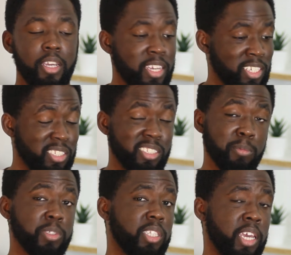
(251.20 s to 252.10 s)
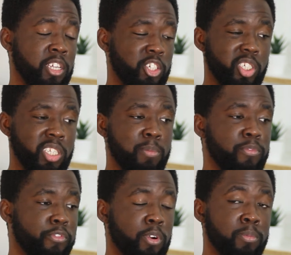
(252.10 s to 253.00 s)
in some stage stemmed
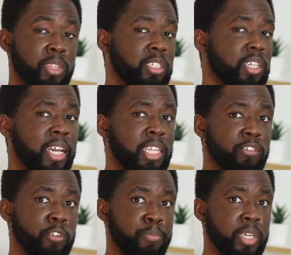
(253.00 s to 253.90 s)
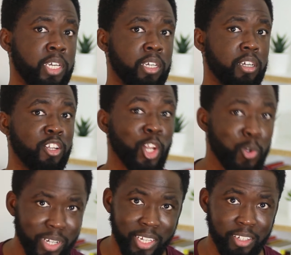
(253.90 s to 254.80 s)
from this idea of being
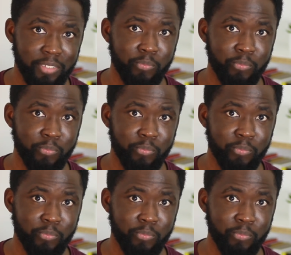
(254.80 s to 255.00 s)
lonely.